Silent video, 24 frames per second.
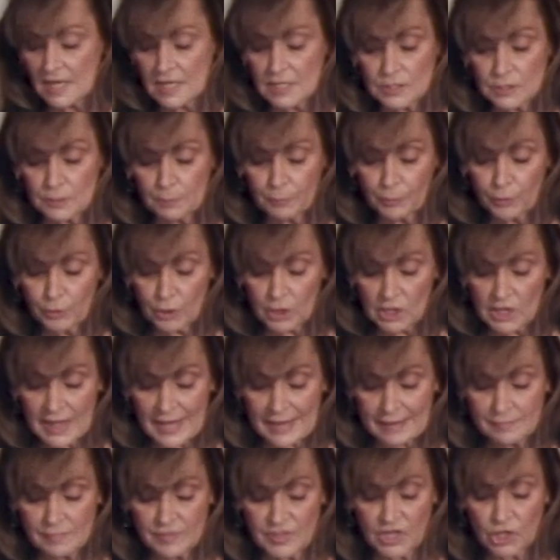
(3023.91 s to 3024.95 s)
to
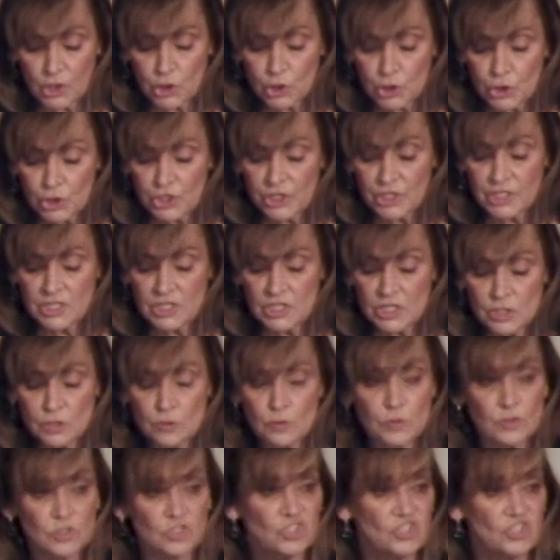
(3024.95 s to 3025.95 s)
proclaim the good news